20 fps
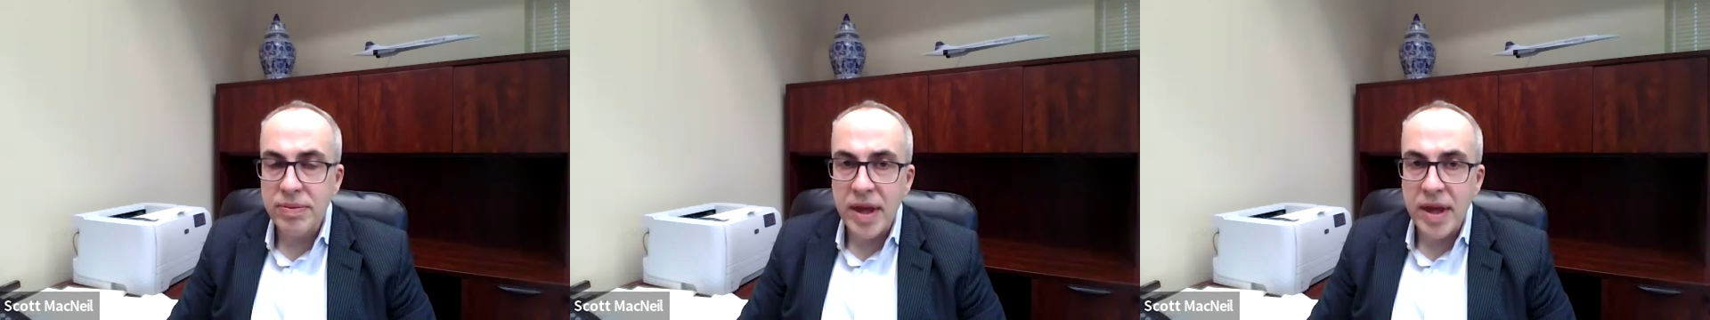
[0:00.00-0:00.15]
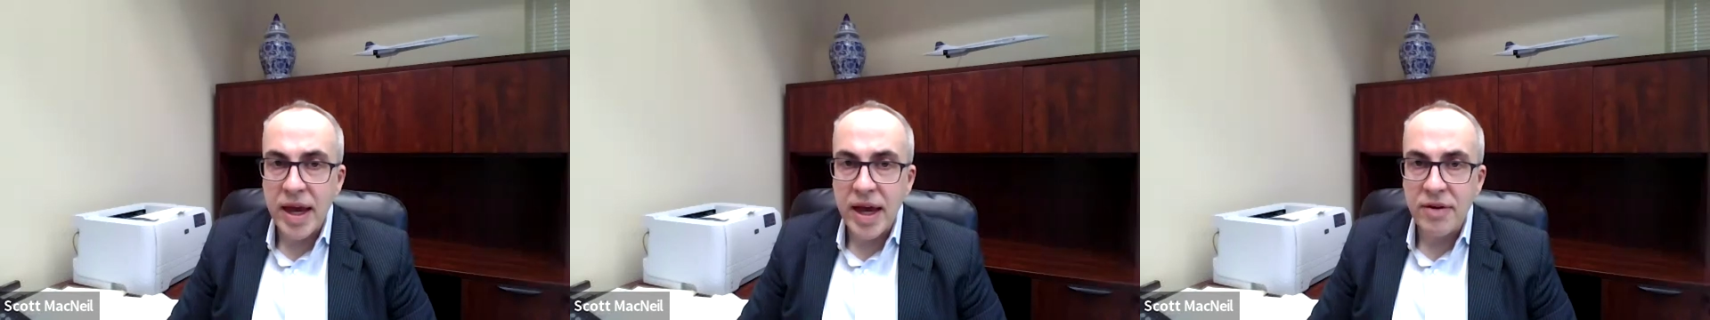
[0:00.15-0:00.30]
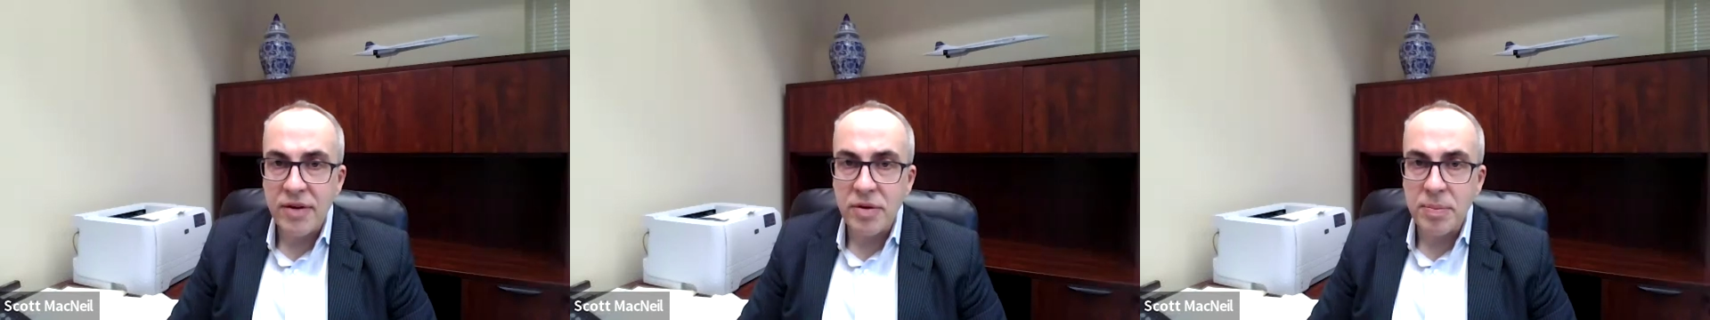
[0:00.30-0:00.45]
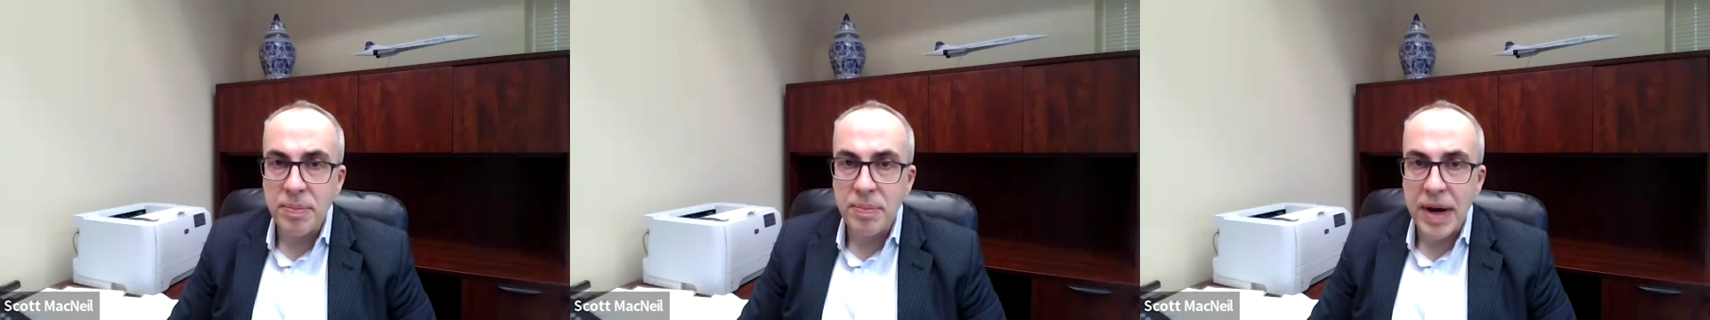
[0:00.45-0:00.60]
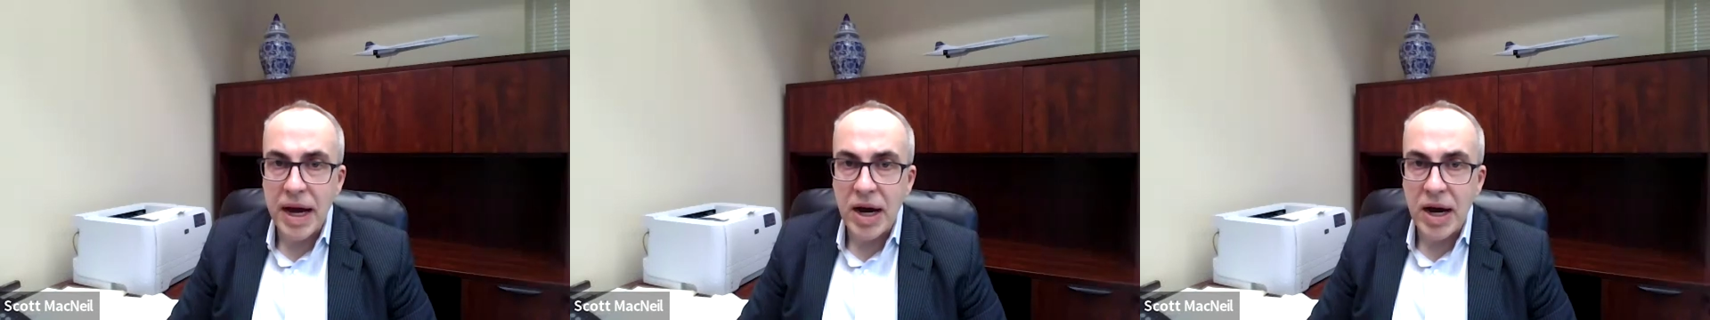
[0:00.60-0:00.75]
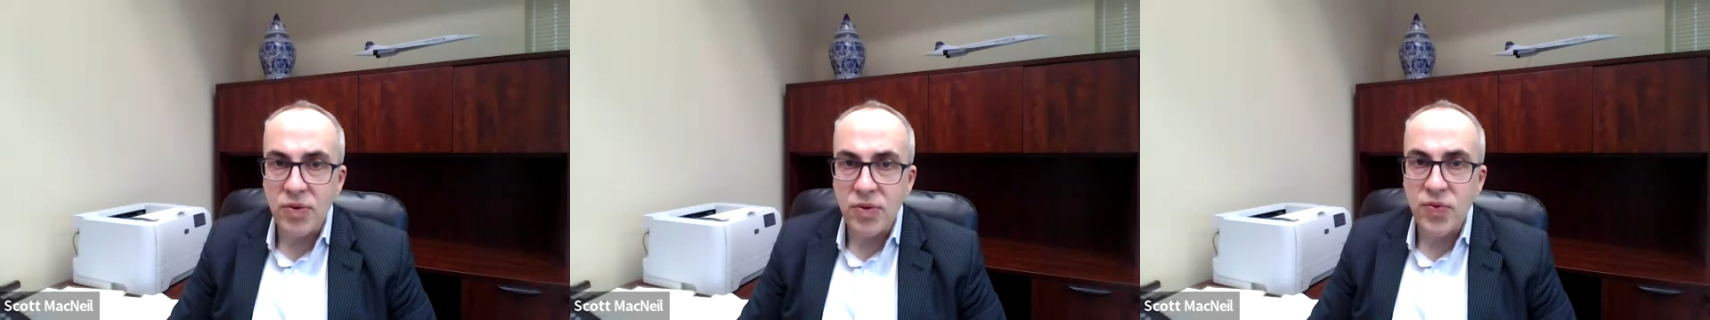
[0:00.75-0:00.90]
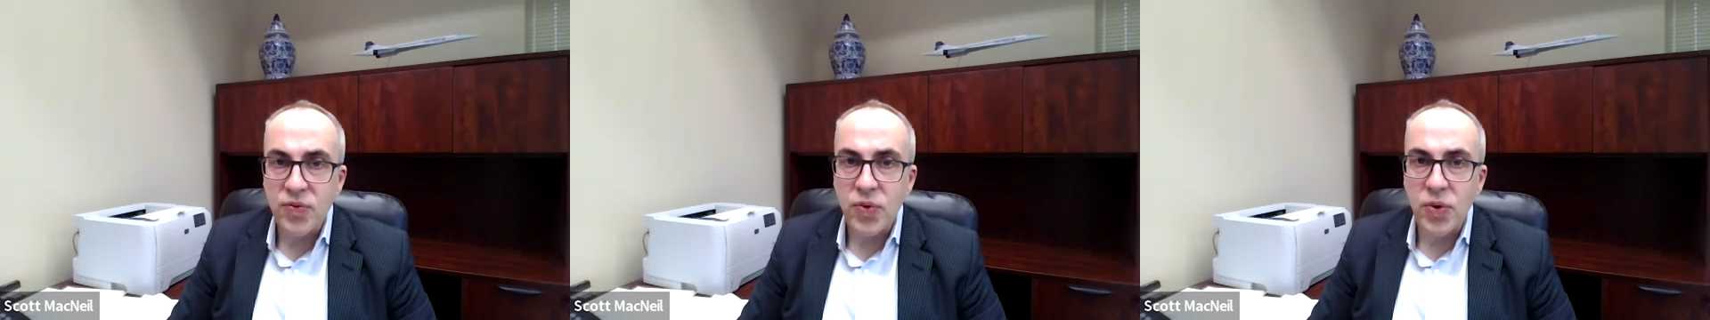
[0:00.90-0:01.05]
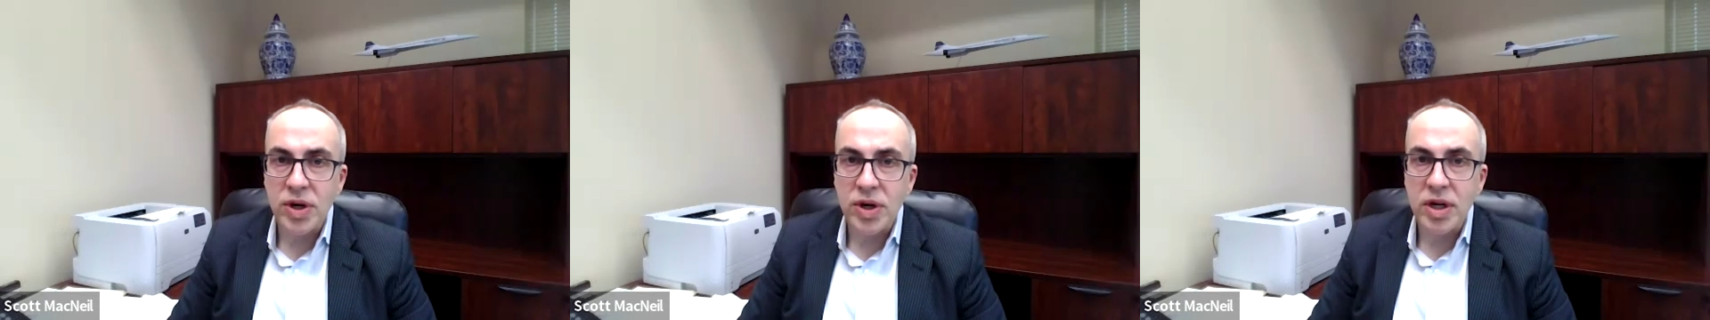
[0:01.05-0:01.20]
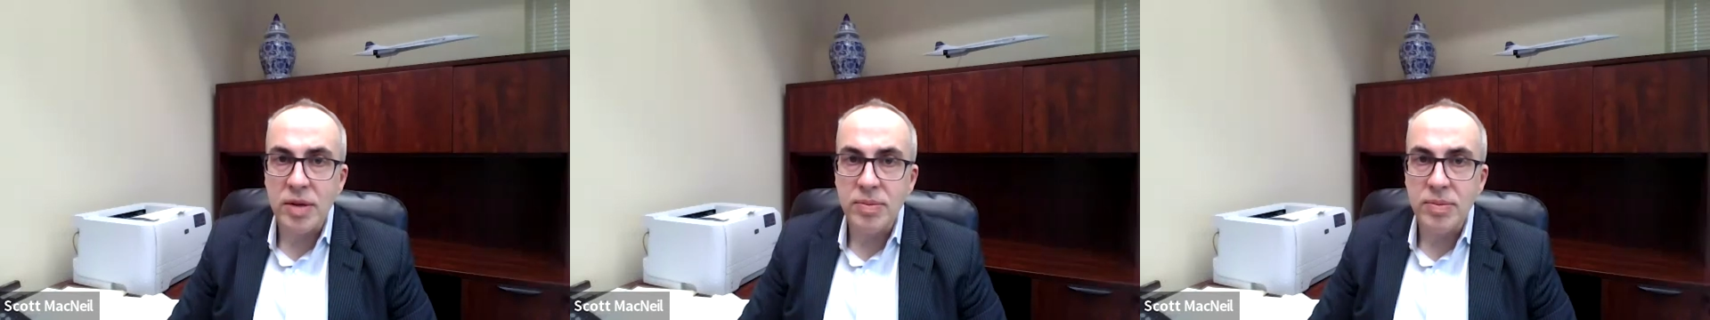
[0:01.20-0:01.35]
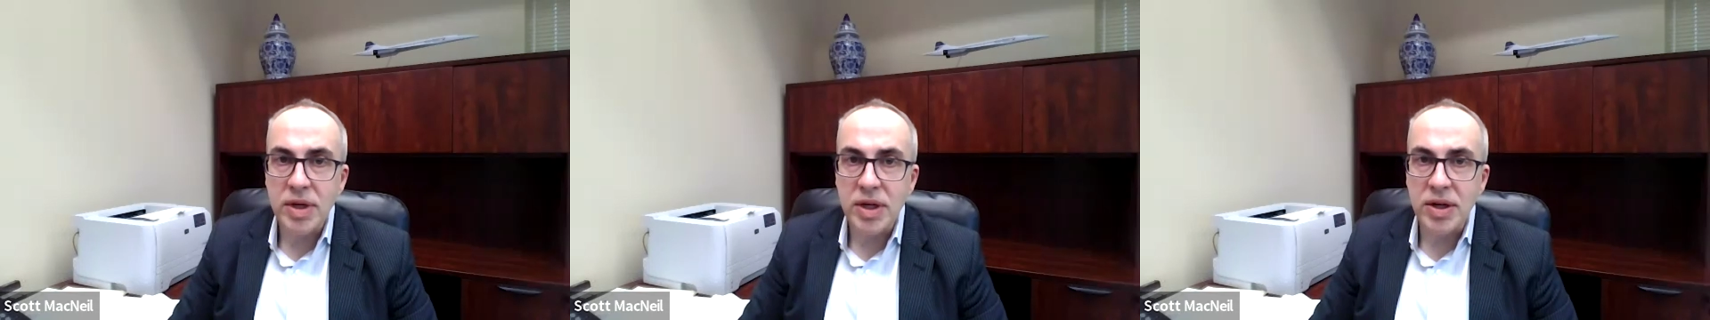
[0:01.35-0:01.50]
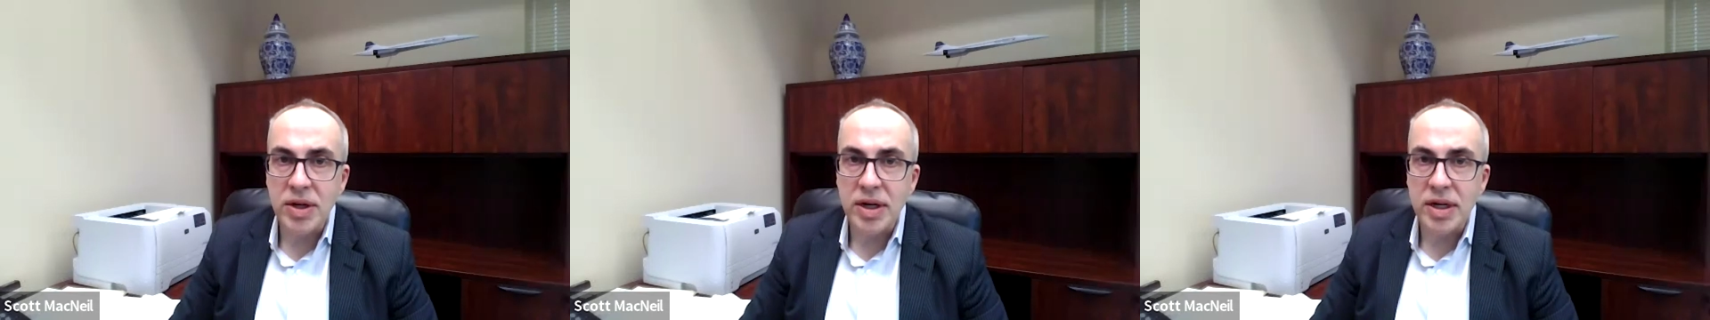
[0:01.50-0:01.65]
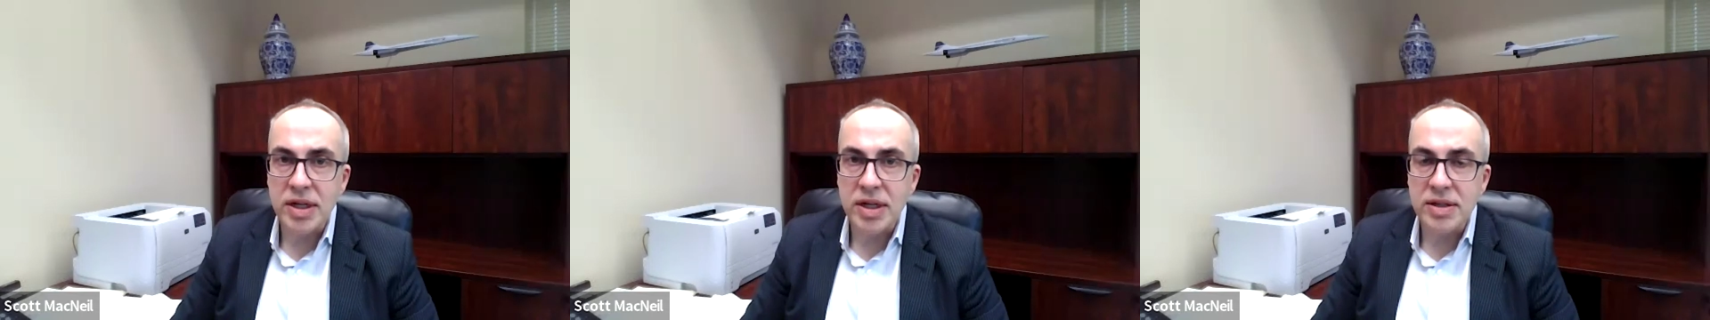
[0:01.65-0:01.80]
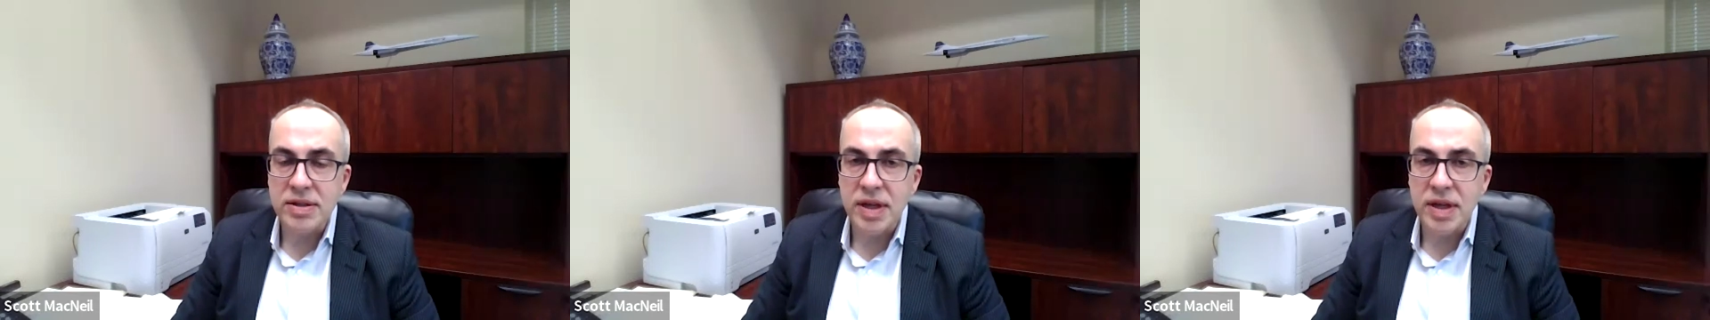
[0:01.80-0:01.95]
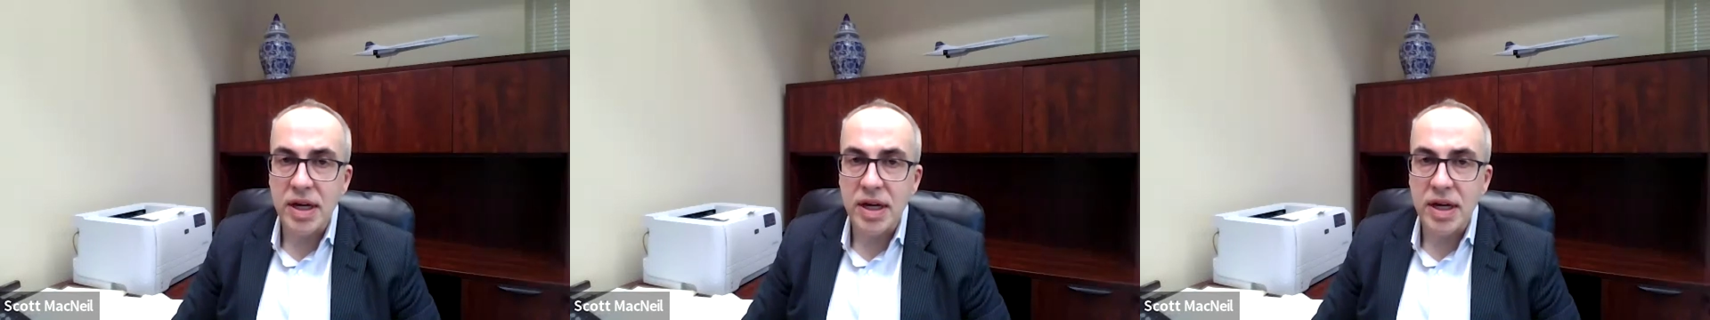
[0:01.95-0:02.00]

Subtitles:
they have about 4 communities